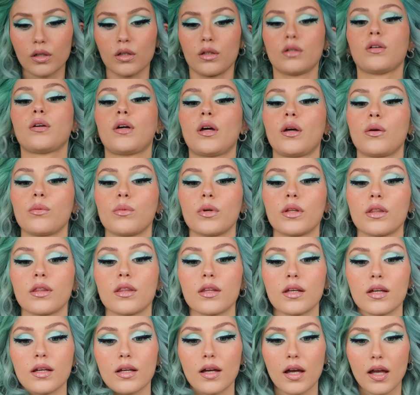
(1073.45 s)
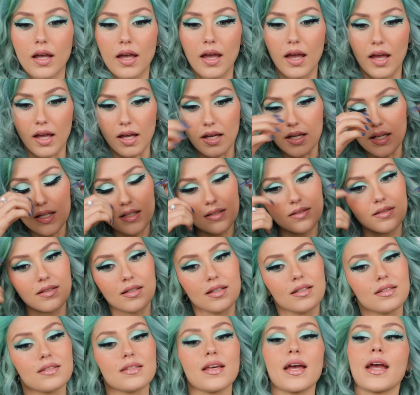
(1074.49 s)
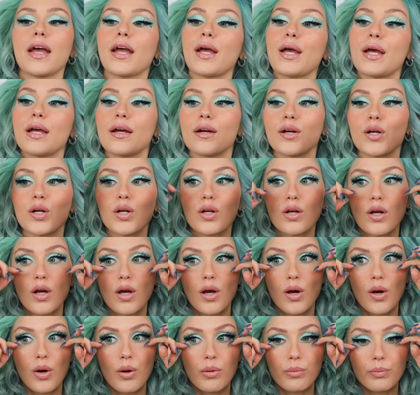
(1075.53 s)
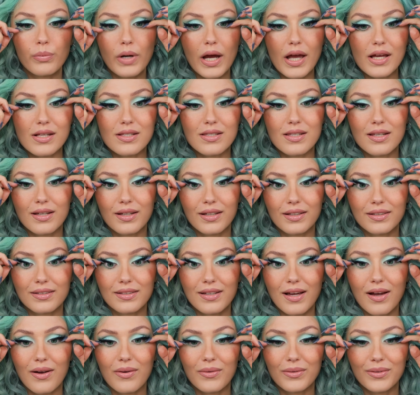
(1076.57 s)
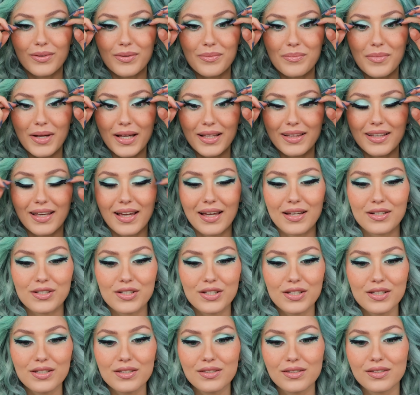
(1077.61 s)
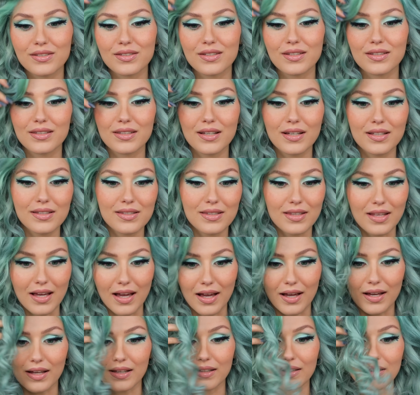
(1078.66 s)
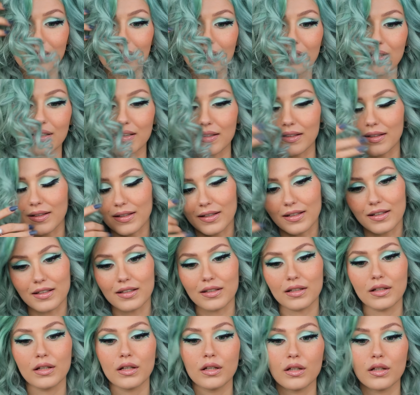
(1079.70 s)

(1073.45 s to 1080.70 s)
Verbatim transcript: Okay, one thing I hate is hair pressing down on my lashes, because it does that and then it like